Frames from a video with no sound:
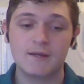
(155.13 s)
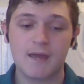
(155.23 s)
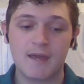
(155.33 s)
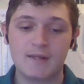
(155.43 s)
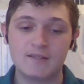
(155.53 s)

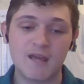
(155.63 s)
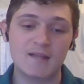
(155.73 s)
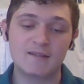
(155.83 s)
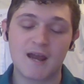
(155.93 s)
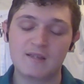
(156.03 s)
and yeah,
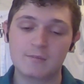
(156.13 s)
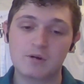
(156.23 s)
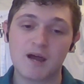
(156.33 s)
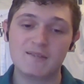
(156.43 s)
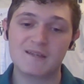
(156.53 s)
it's kind of
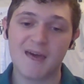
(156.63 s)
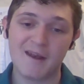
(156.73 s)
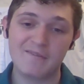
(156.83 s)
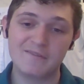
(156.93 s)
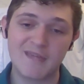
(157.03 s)
surprising
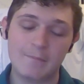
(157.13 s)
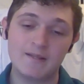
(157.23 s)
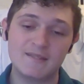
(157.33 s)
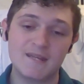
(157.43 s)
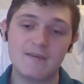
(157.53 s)
that
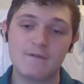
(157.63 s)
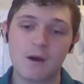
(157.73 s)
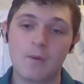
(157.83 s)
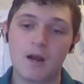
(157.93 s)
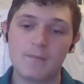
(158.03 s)
Tampa did give
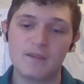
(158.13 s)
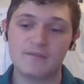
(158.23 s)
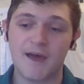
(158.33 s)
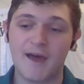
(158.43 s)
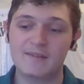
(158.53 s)
up on him this
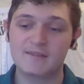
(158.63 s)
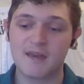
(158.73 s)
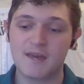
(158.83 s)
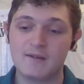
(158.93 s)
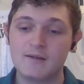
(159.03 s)
fast,
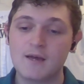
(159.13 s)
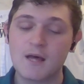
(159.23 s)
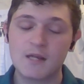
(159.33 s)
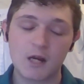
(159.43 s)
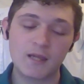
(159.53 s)
and
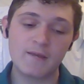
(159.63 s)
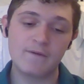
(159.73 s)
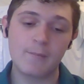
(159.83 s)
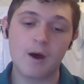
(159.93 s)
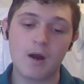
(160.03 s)
not only give
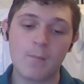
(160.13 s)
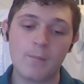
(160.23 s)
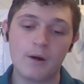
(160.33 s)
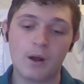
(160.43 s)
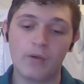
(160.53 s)
up on him,
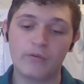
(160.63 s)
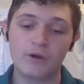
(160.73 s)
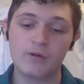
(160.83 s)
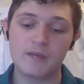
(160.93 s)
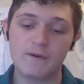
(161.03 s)
but
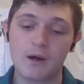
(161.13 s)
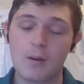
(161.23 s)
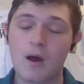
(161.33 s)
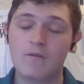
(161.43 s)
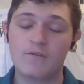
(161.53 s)
also give out
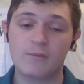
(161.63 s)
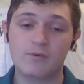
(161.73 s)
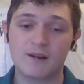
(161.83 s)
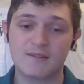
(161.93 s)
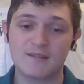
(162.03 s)
on him for the
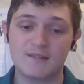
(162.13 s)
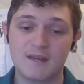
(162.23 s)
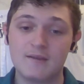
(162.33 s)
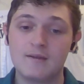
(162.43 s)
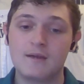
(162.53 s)
price they
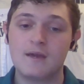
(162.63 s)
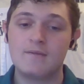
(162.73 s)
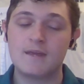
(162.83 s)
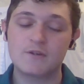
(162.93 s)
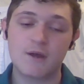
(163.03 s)
did.
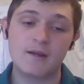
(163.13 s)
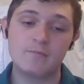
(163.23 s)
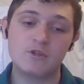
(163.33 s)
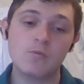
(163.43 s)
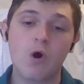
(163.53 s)
They traded him
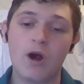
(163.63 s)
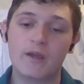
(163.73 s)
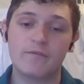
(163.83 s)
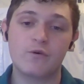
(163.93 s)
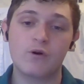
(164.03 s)
to
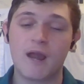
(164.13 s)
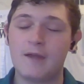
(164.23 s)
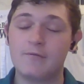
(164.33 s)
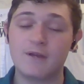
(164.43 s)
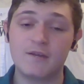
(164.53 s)
Milwaukee for
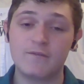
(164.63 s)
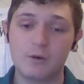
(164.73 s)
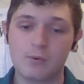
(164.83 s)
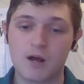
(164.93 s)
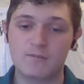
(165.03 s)
a
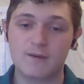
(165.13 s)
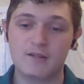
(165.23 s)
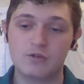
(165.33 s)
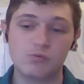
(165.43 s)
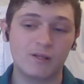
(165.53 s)
infield
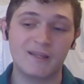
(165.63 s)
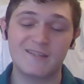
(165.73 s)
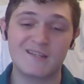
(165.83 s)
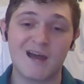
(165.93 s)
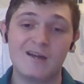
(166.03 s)
prospect who really
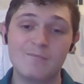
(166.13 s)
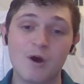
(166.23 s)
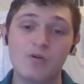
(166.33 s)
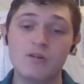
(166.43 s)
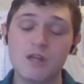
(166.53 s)
isn't
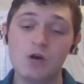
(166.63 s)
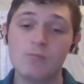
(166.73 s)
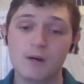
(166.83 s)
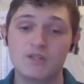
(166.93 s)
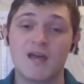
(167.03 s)

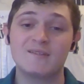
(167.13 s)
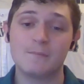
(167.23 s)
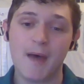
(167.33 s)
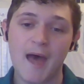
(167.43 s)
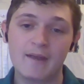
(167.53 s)
known much as a
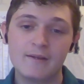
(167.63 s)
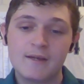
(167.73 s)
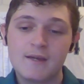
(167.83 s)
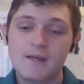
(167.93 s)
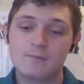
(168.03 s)
bat.
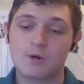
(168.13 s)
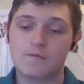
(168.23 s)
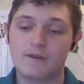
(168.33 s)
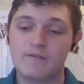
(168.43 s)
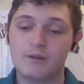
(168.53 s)
It's more
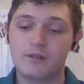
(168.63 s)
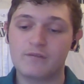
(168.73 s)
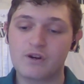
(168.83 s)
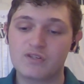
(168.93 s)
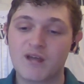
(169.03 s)
of a fielding
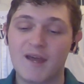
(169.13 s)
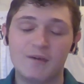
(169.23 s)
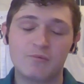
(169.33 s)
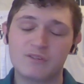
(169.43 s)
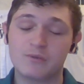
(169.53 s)
first guy
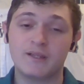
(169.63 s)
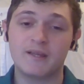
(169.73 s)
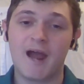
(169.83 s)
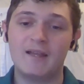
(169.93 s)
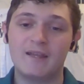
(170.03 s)
and wasn't really
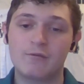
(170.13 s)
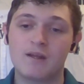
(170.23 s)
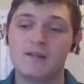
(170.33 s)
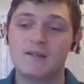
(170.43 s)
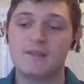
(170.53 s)
highly
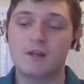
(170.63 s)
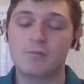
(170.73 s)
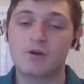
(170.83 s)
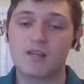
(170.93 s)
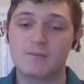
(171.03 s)
rated in their
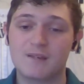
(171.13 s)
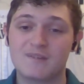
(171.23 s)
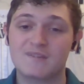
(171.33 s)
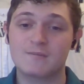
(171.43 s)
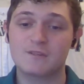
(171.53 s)
prospect
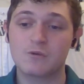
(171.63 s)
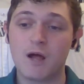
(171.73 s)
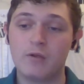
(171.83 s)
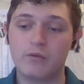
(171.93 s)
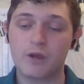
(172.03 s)
system as
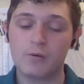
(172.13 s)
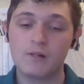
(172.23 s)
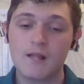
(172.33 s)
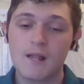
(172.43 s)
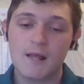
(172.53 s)
well. So
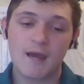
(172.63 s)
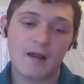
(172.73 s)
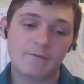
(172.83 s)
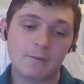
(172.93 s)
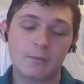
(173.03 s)

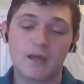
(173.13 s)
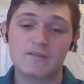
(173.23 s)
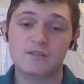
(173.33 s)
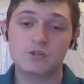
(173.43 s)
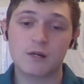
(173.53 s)
kind of a
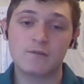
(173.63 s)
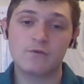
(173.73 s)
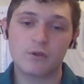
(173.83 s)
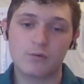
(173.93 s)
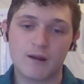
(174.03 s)
perplexing trade
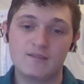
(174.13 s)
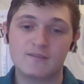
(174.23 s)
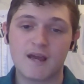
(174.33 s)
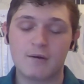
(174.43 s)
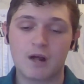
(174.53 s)
for the Rays
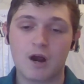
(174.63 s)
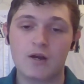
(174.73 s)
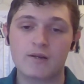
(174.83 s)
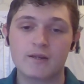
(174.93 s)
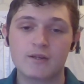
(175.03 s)
in that
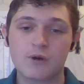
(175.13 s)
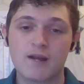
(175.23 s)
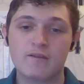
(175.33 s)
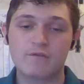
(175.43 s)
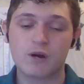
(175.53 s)
regard,
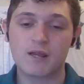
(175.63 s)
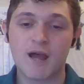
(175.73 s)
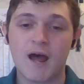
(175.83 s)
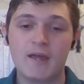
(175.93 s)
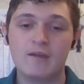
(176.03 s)
trading for a
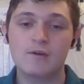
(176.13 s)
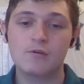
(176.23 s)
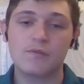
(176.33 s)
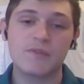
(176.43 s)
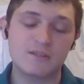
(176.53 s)
guy
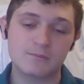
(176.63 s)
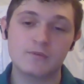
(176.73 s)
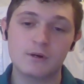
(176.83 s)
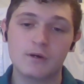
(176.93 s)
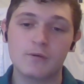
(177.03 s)
with this,
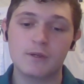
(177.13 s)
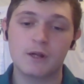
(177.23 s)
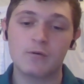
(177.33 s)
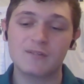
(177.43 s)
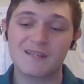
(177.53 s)
you
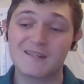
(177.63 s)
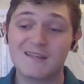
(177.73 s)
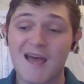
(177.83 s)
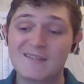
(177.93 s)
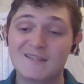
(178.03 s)
know,
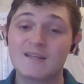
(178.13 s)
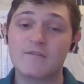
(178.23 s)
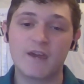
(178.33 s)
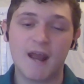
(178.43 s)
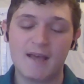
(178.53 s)
as
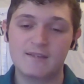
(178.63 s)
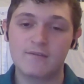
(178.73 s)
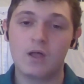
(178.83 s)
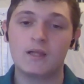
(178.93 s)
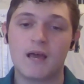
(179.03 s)
significant as
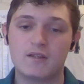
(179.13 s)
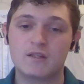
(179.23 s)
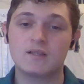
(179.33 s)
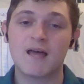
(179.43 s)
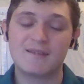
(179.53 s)
Civale last